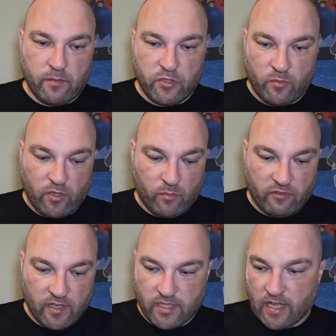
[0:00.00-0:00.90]
I'm sure we'll come
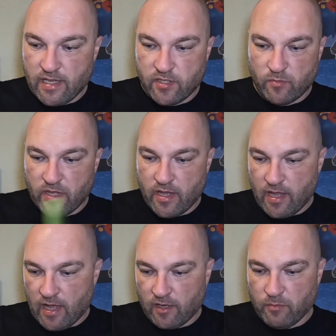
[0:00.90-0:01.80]
across the case
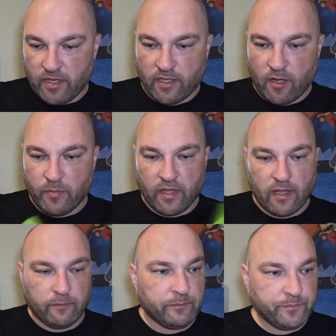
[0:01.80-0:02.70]
someday and complete a copy of
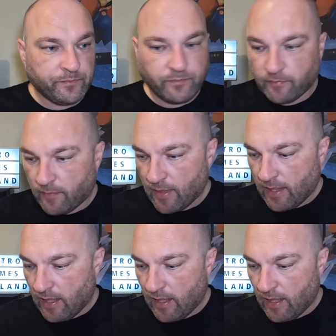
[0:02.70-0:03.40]
that.